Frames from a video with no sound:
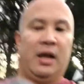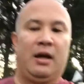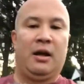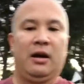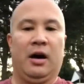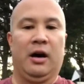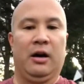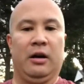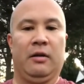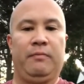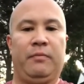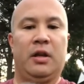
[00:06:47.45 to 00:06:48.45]
to
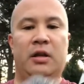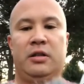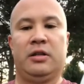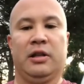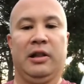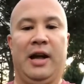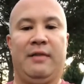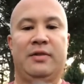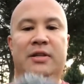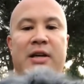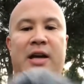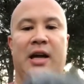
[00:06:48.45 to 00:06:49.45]
the left
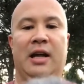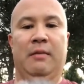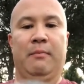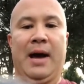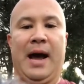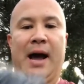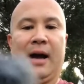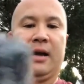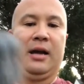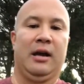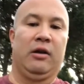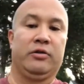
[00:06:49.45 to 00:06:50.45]
and back
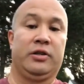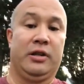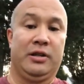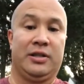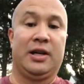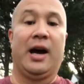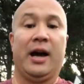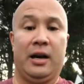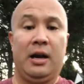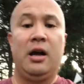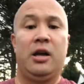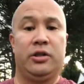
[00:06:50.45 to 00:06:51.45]
and also to the side,
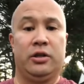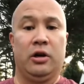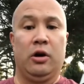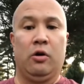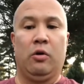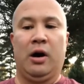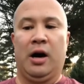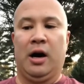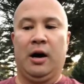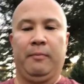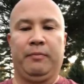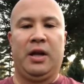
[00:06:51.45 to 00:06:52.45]
so
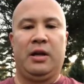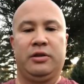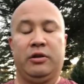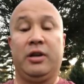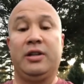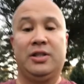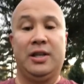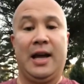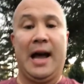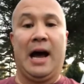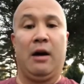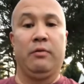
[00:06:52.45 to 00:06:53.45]
so you can see
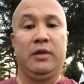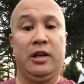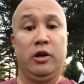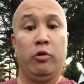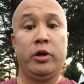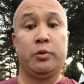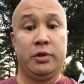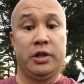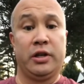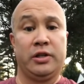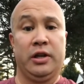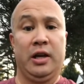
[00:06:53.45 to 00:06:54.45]
how the noise
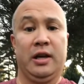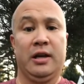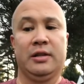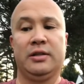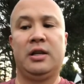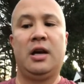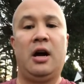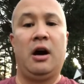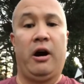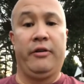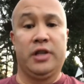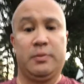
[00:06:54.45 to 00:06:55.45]
rejection is
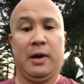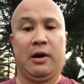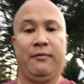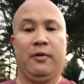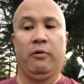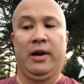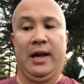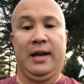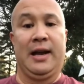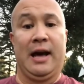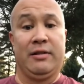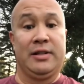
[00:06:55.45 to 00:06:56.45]
on this microphone and
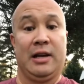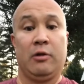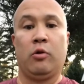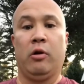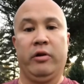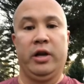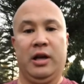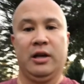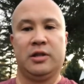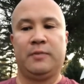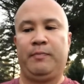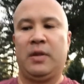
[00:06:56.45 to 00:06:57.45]
how the sound quality
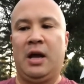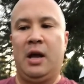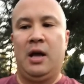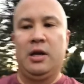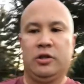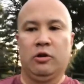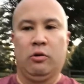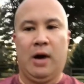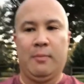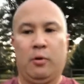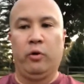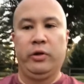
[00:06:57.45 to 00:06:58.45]
is. So I'm
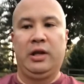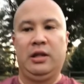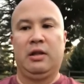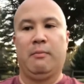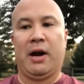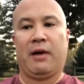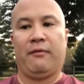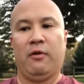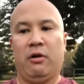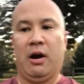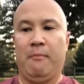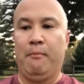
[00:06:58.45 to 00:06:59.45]
holding the microphone
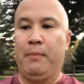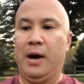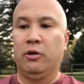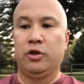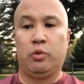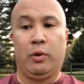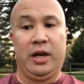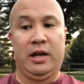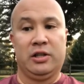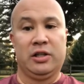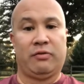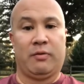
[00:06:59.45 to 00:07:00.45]
about 20
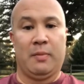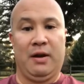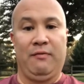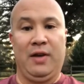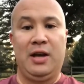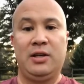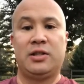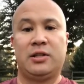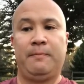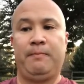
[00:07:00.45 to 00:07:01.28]
inches from my face,